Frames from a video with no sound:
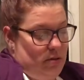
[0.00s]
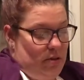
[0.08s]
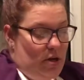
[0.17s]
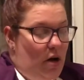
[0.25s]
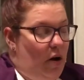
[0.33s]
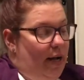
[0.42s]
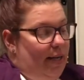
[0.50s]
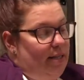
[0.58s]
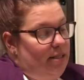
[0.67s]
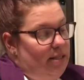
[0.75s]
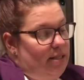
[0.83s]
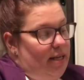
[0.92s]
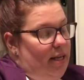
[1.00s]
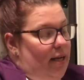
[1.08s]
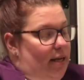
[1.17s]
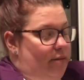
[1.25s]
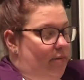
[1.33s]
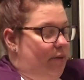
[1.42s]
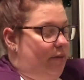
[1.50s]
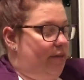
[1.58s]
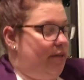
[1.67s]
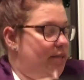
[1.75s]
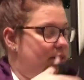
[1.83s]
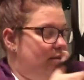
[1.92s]
No, I just can't
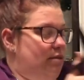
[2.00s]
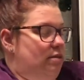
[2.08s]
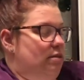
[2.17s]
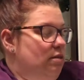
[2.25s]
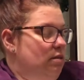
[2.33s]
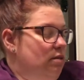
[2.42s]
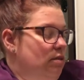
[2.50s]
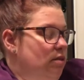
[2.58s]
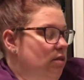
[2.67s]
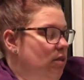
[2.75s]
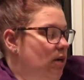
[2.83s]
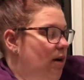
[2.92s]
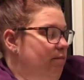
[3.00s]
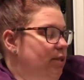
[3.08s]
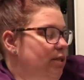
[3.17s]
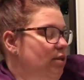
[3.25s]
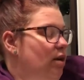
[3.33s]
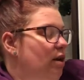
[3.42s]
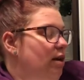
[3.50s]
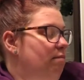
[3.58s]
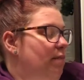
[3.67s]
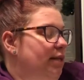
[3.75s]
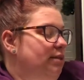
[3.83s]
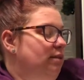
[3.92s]
this. I'm just not
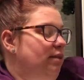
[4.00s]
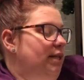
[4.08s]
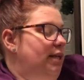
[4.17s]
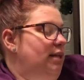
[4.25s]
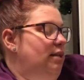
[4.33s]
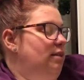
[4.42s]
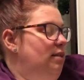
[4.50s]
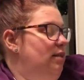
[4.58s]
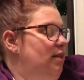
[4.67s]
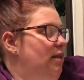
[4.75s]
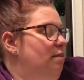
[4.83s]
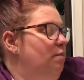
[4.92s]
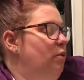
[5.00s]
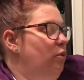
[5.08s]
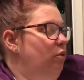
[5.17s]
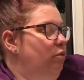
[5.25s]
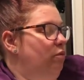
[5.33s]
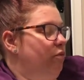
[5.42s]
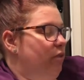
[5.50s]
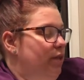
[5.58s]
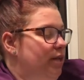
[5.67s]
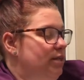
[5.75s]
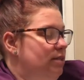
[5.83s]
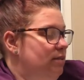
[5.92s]
mentally in a mood for
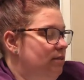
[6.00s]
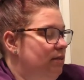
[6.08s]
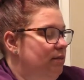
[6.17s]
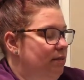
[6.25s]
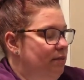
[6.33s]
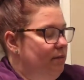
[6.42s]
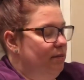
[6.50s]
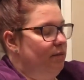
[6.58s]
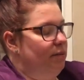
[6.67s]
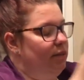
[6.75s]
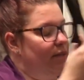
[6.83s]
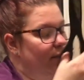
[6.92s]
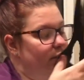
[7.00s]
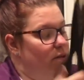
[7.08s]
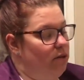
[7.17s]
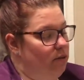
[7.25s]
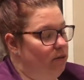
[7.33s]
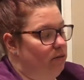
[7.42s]
this. That's all.